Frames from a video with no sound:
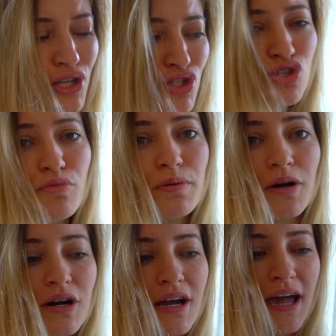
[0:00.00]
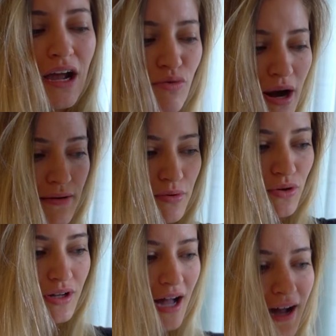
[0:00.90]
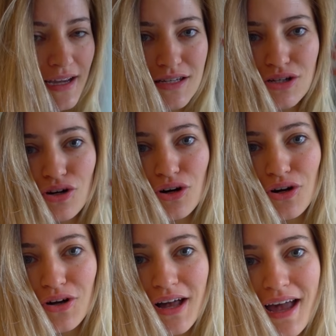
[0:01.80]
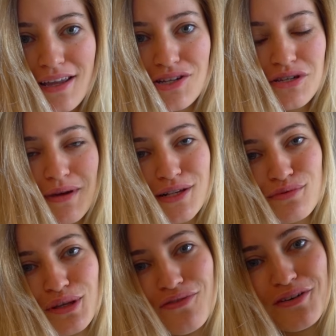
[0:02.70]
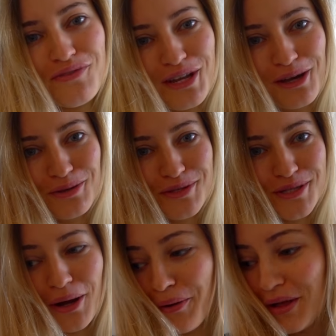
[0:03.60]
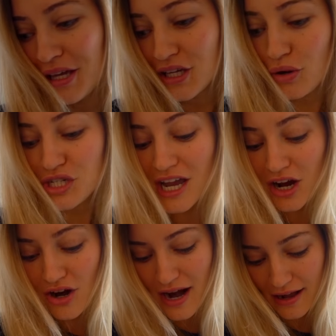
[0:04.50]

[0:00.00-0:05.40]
a super incredible, kind girl, and she makes really fun videos. So go check her